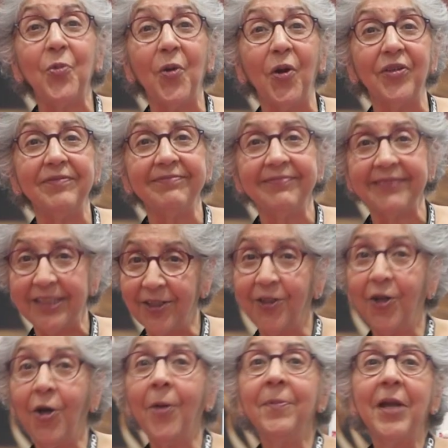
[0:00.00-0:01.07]
want?
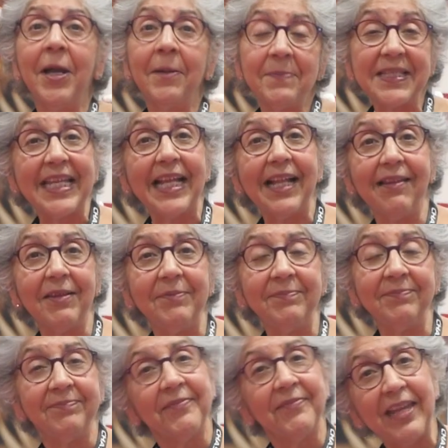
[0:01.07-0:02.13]
Omcan sell them.
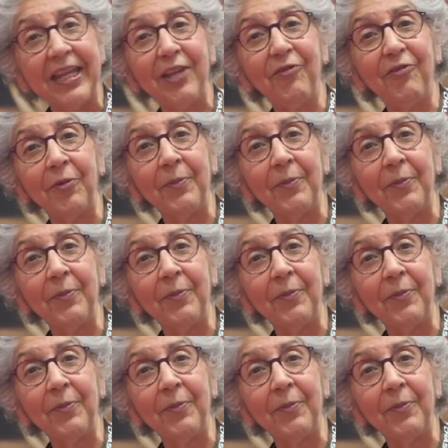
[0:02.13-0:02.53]
Thank you very